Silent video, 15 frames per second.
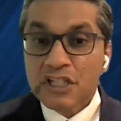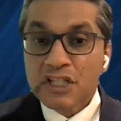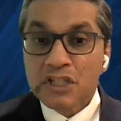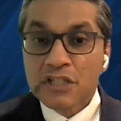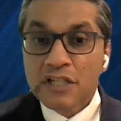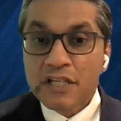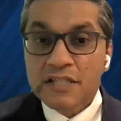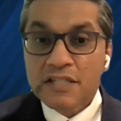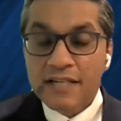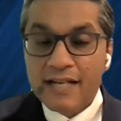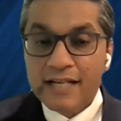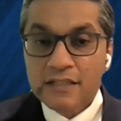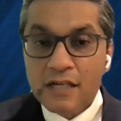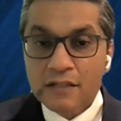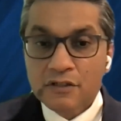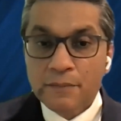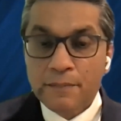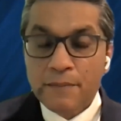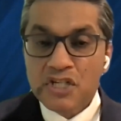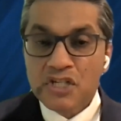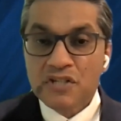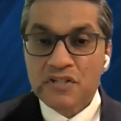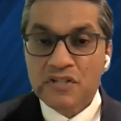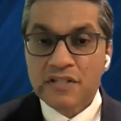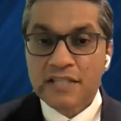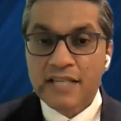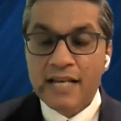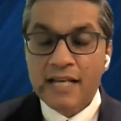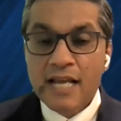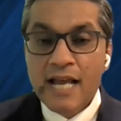Just yesterday, I talked to a patient. She
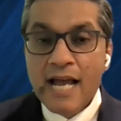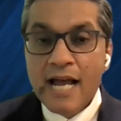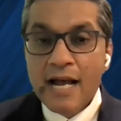said,